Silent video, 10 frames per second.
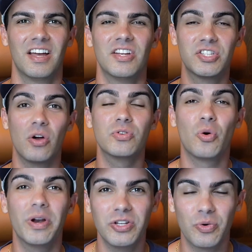So
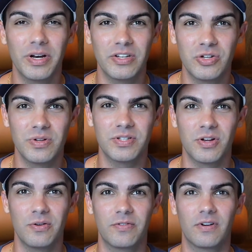2022 is
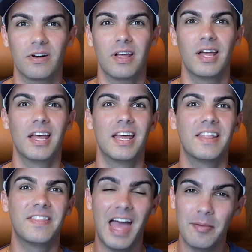over.
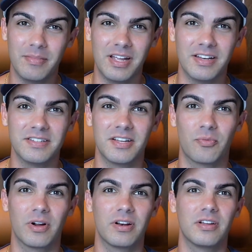That means that
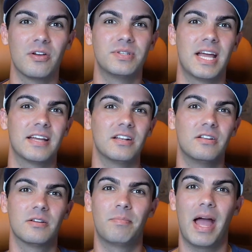we're gonna go take a
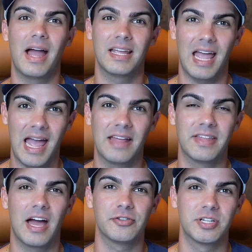look back at the
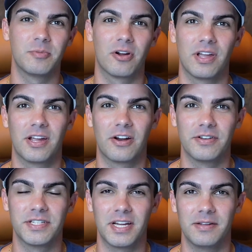housing market here
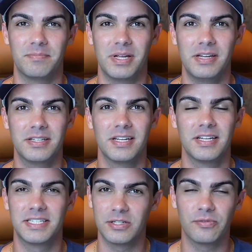in St. Pete.
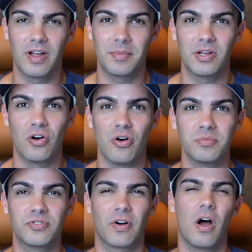Single family
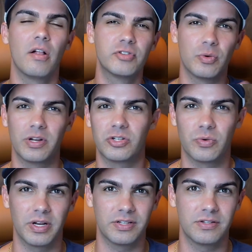homes for all of
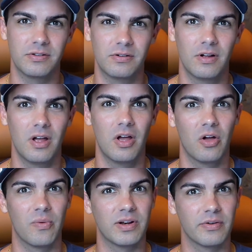2022.
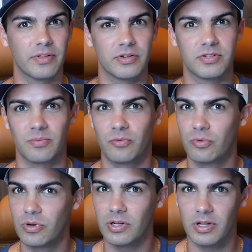We know there's some
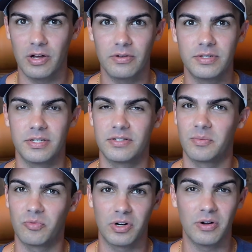real lows and
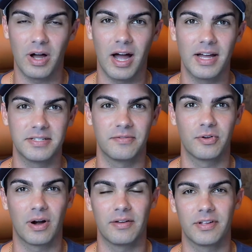some real highs if
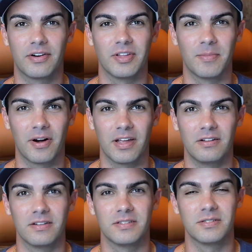you're out there in the market
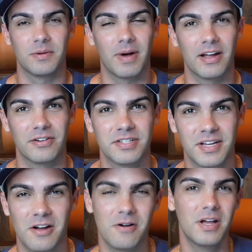looking to buy or
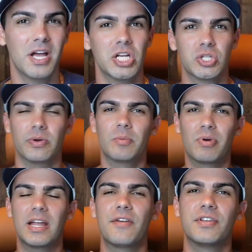sell. So I wanna
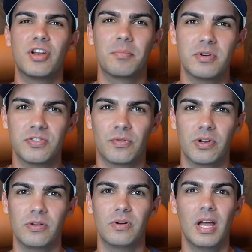break out the numbers for
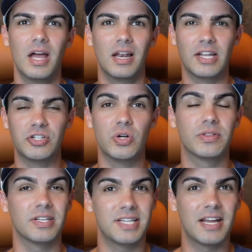you, let you know what
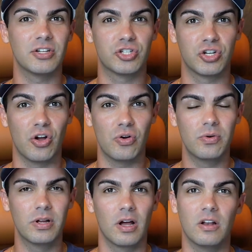the data
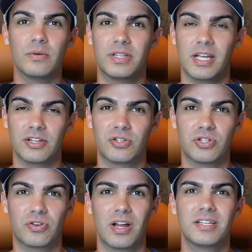showed along with the
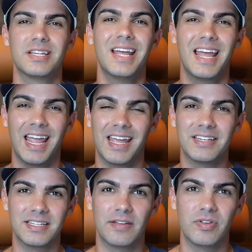interest rates, and
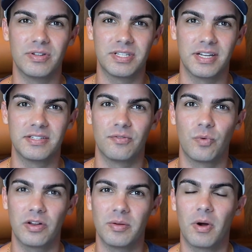to give you a sense of
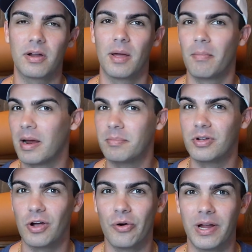where the market might be
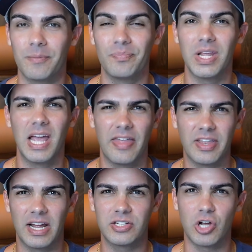going in the
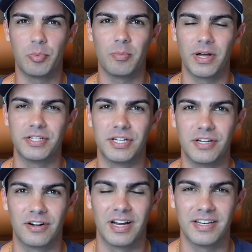next couple months
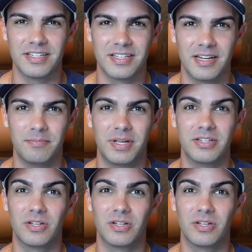here in St. Pete.